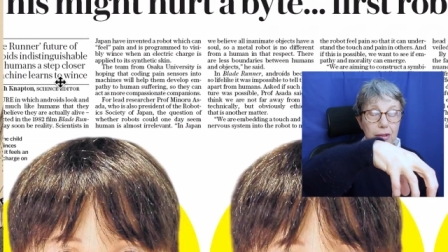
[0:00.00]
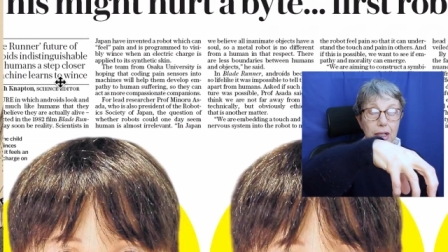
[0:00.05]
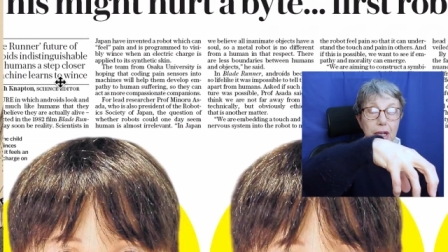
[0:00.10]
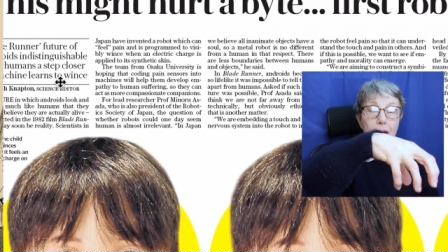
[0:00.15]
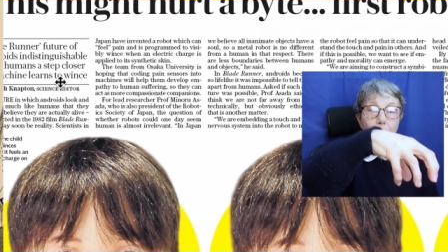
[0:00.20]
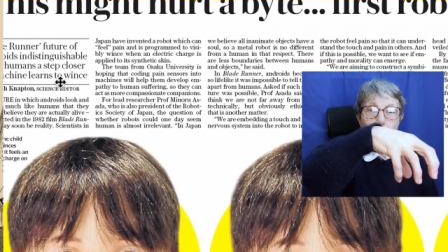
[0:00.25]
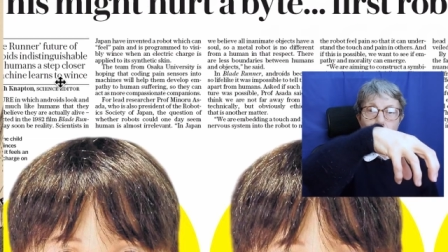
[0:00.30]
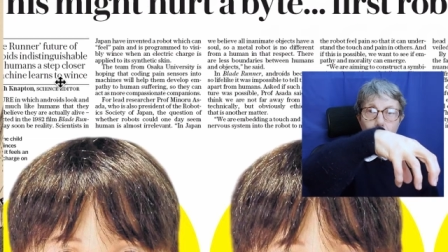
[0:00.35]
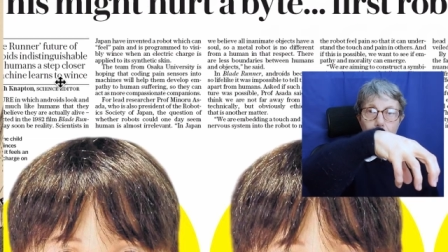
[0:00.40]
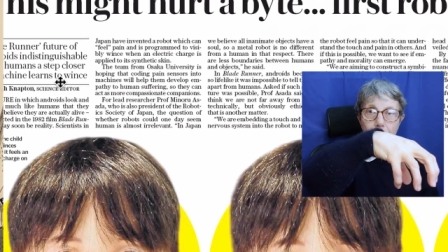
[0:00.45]

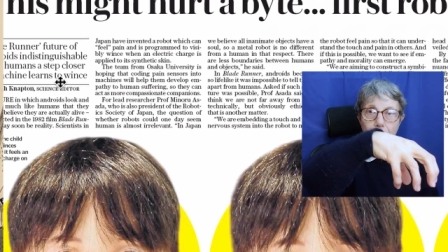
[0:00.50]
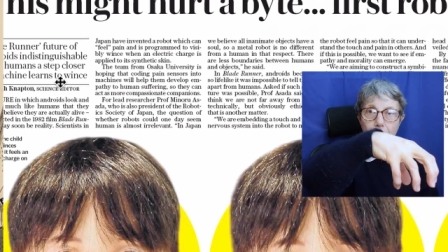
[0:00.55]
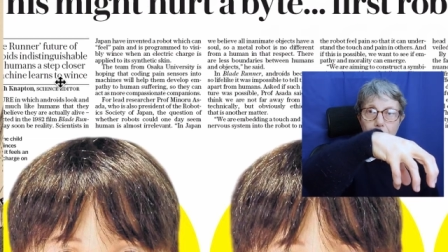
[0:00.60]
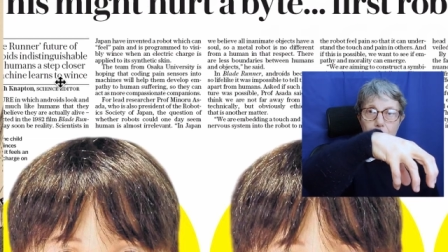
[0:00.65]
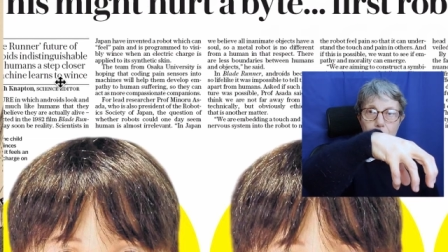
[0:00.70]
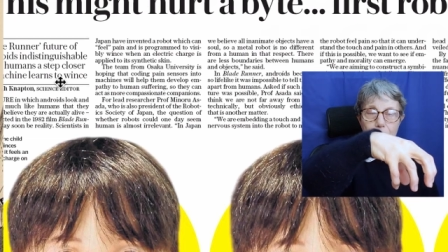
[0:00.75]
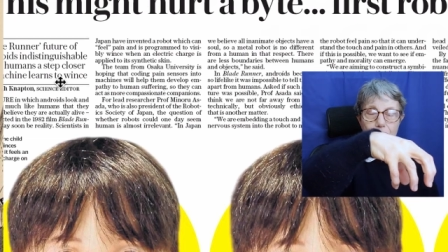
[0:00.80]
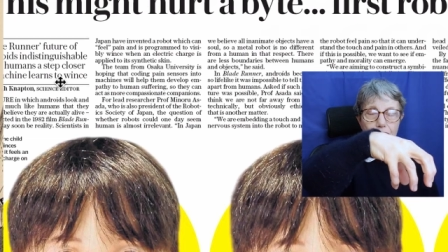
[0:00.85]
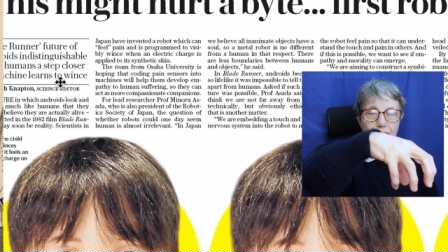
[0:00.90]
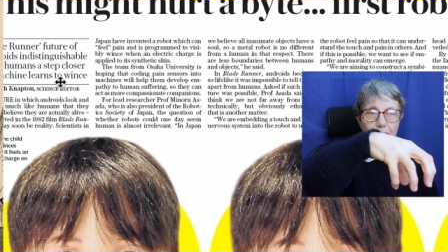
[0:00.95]
claw
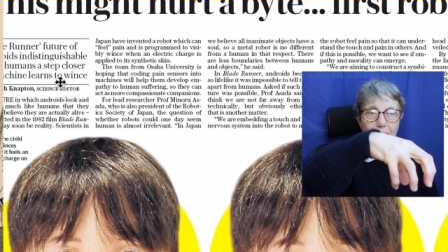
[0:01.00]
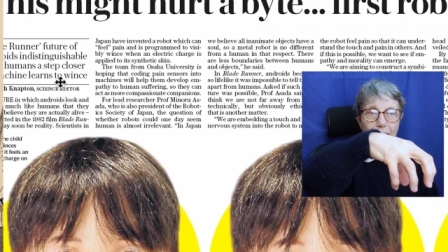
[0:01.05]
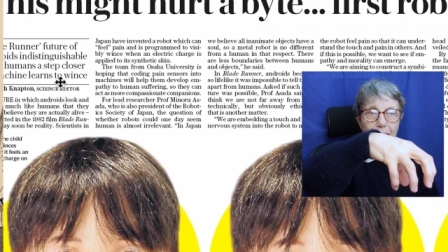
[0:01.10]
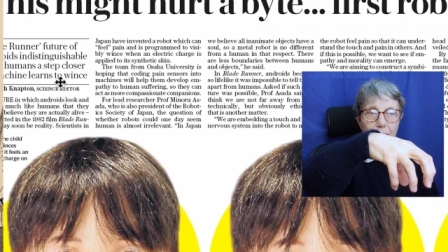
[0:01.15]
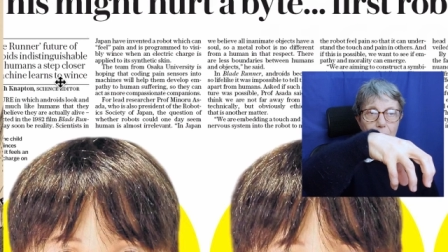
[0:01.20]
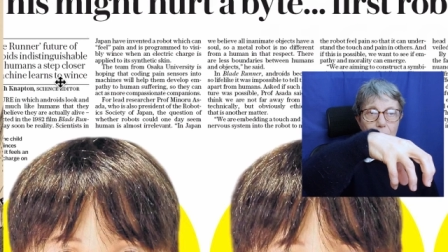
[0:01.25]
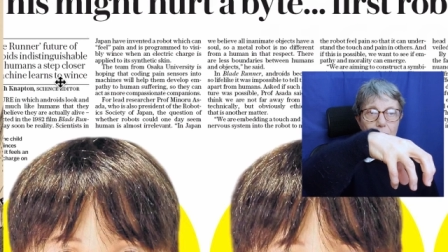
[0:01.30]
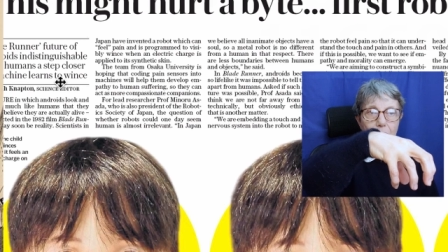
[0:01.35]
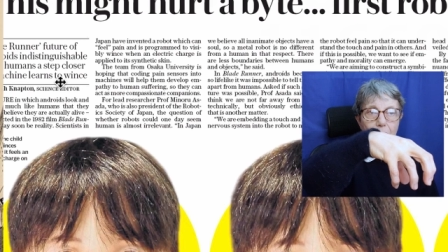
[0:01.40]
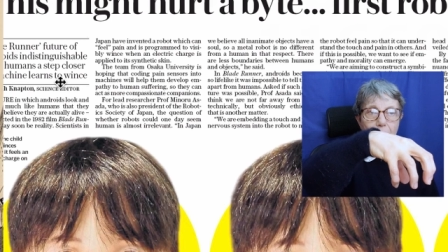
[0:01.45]
goes
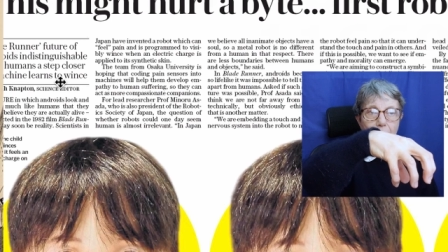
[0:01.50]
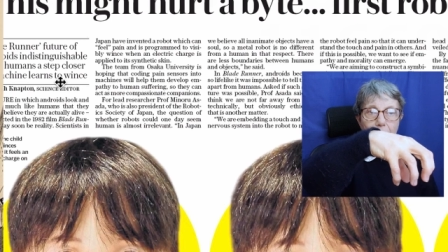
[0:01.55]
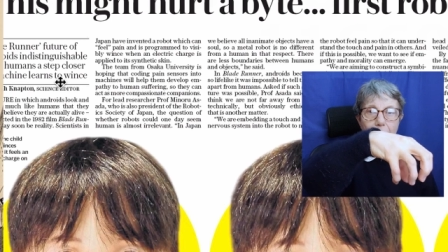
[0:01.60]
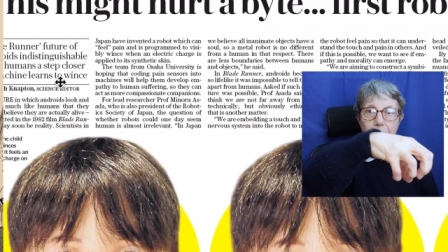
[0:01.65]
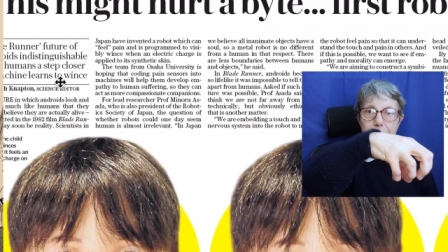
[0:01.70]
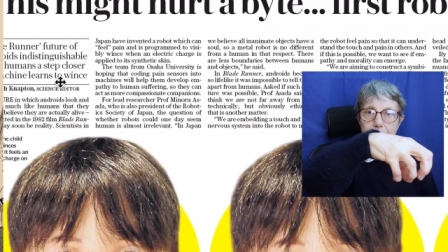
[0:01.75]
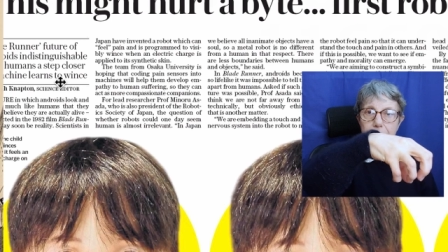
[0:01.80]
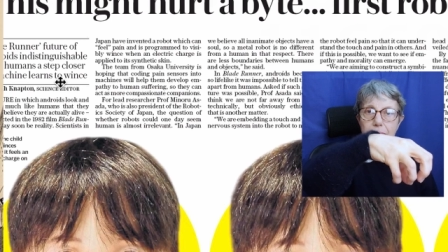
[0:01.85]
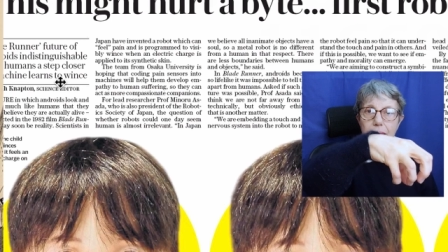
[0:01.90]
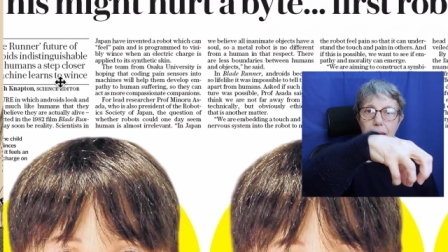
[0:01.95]
down
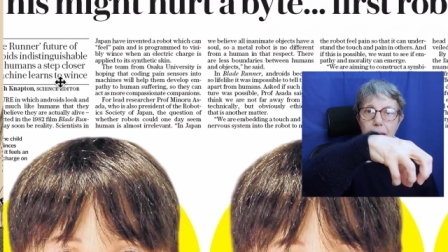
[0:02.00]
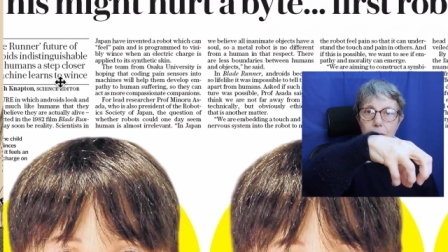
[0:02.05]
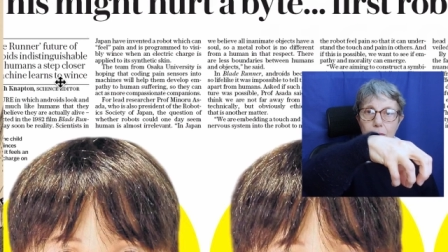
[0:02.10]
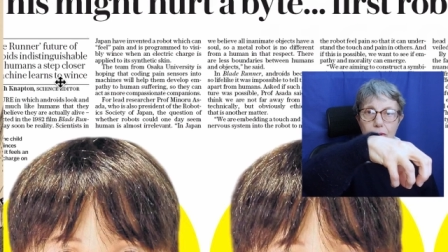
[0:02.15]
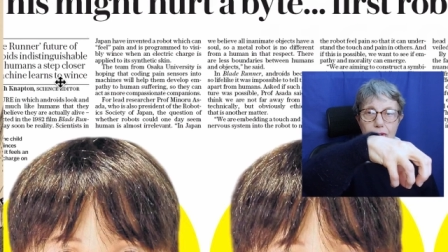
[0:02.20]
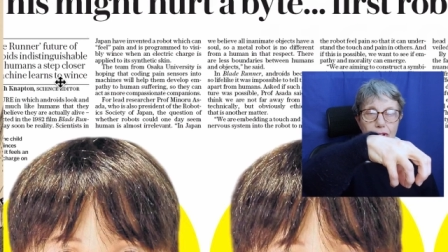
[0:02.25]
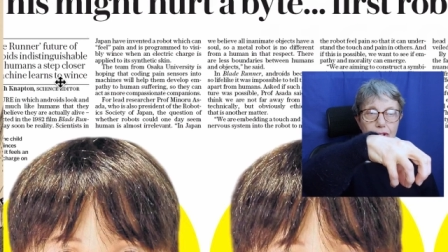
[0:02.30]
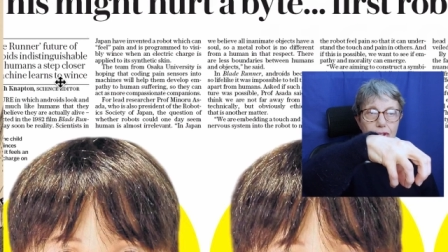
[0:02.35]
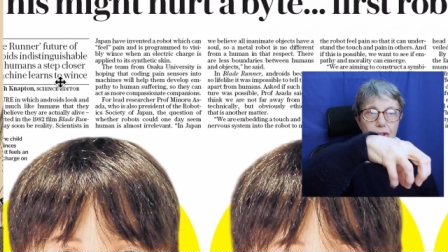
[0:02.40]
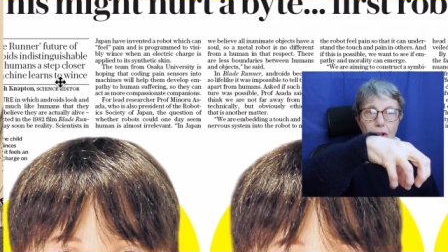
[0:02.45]
and
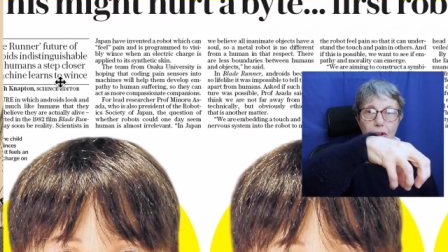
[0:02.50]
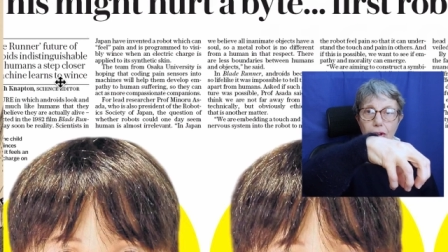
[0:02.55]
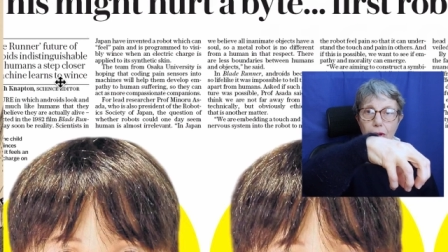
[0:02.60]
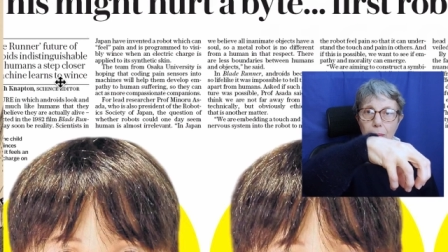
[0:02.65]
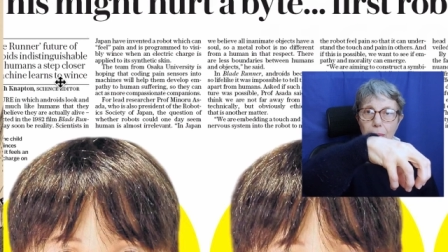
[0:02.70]
closes on